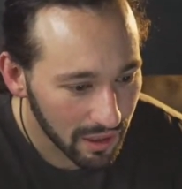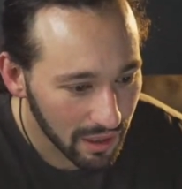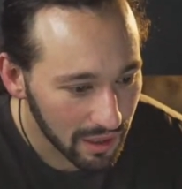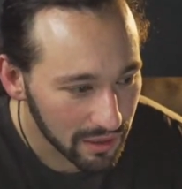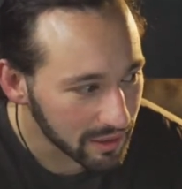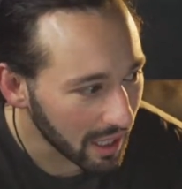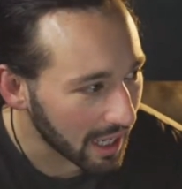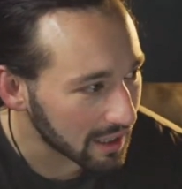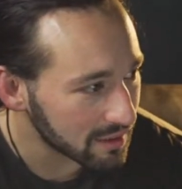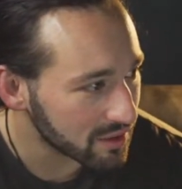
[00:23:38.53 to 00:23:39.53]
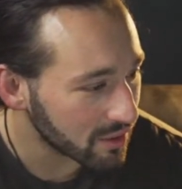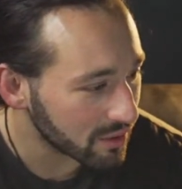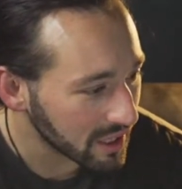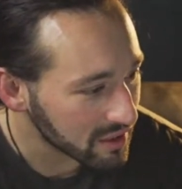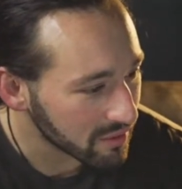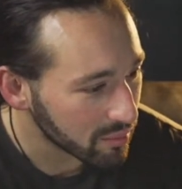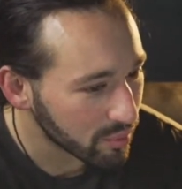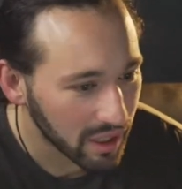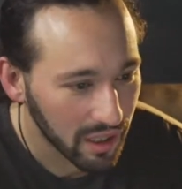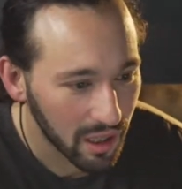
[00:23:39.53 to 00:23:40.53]
Yeah, so thanks for
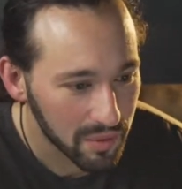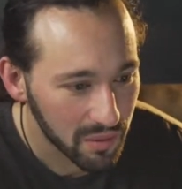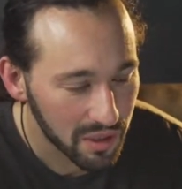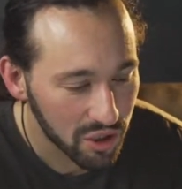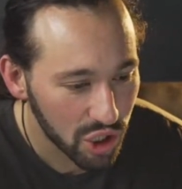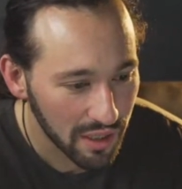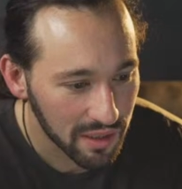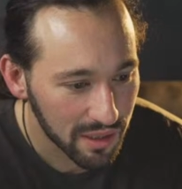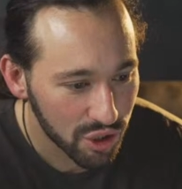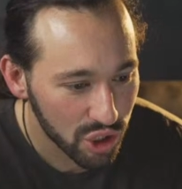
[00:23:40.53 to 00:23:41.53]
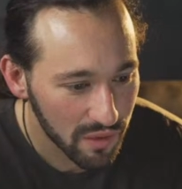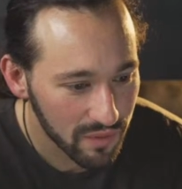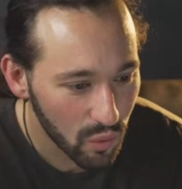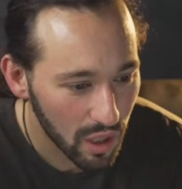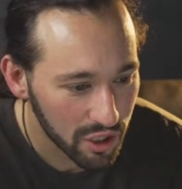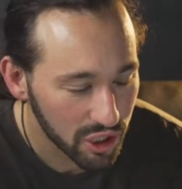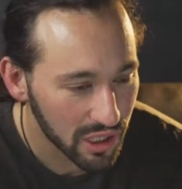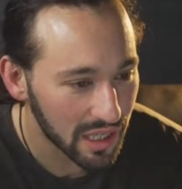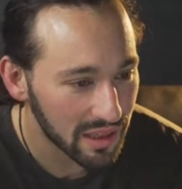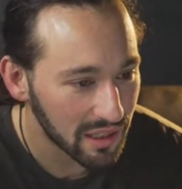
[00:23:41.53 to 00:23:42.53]
bringing up the magenta shift question. I
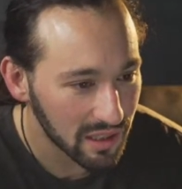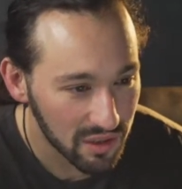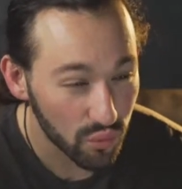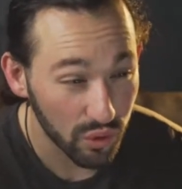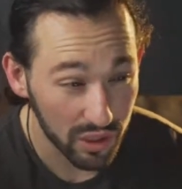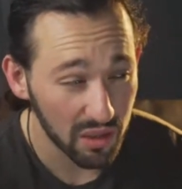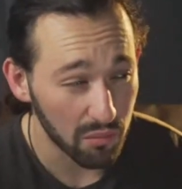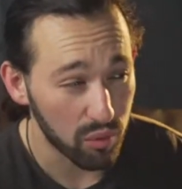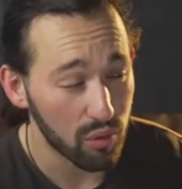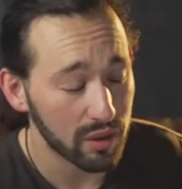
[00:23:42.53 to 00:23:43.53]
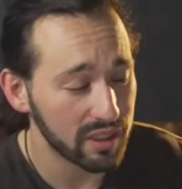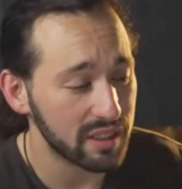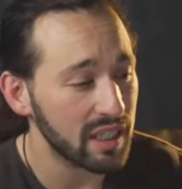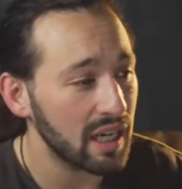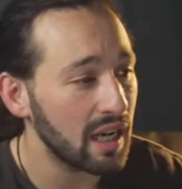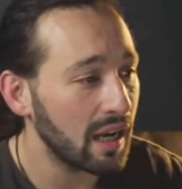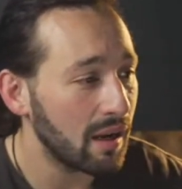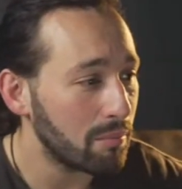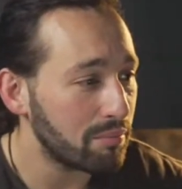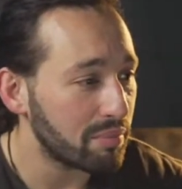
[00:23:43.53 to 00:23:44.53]
think that's really important,
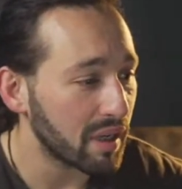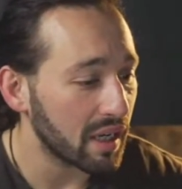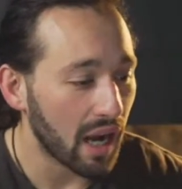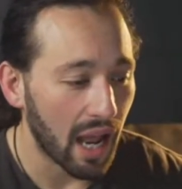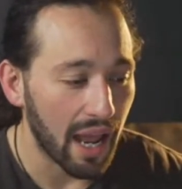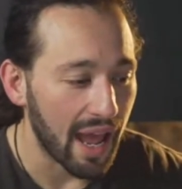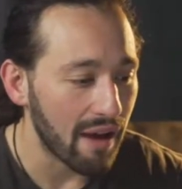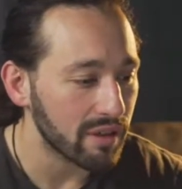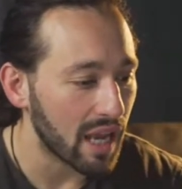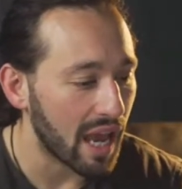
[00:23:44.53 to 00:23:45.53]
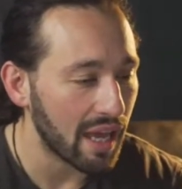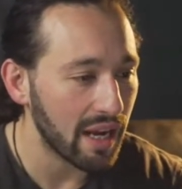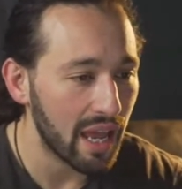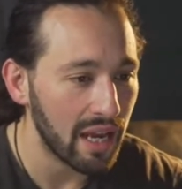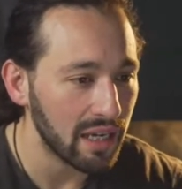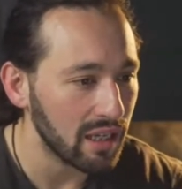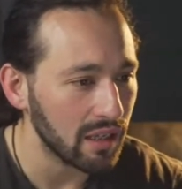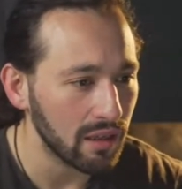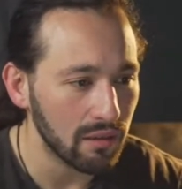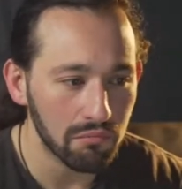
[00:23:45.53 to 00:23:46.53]
but I haven't had
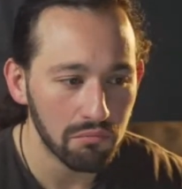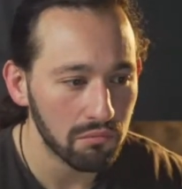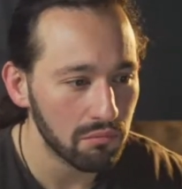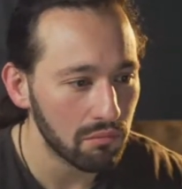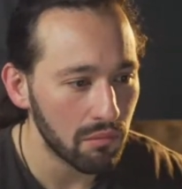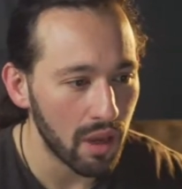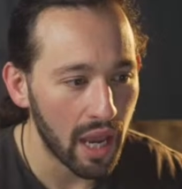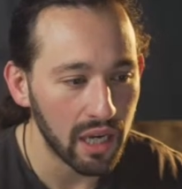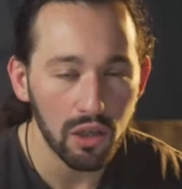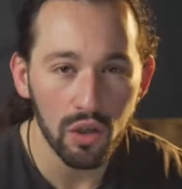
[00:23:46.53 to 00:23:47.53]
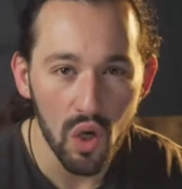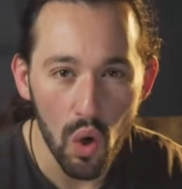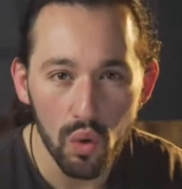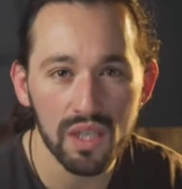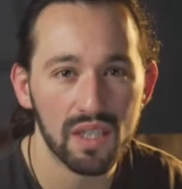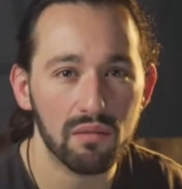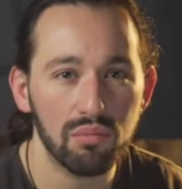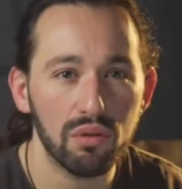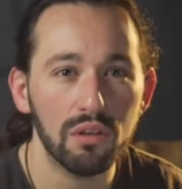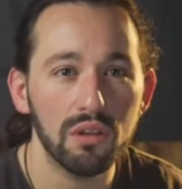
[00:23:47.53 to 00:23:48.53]
any
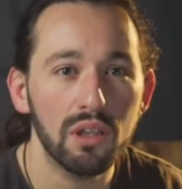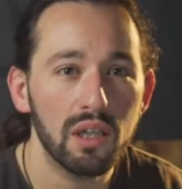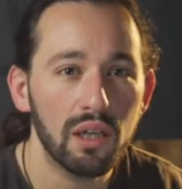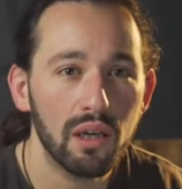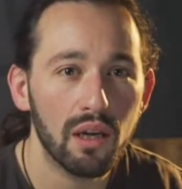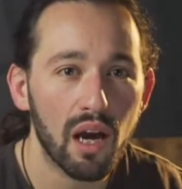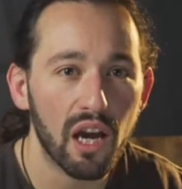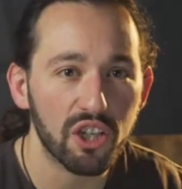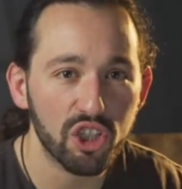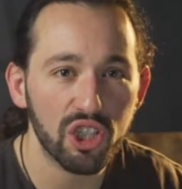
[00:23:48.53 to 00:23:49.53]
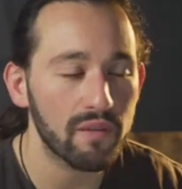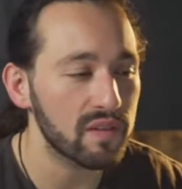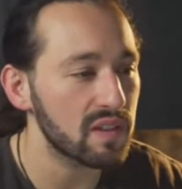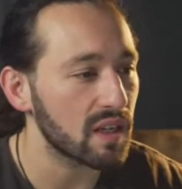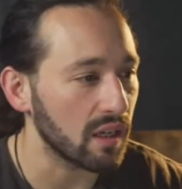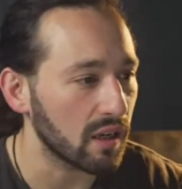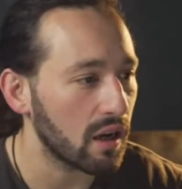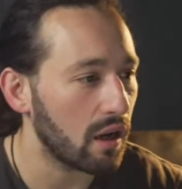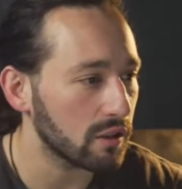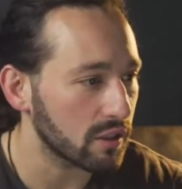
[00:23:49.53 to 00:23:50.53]
noticeable shifts in
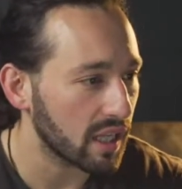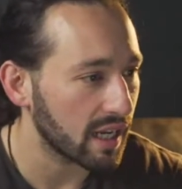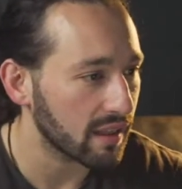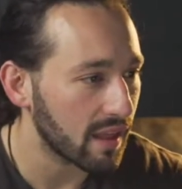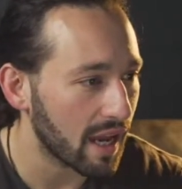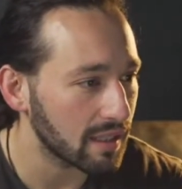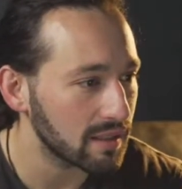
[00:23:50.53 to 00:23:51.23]
color like that.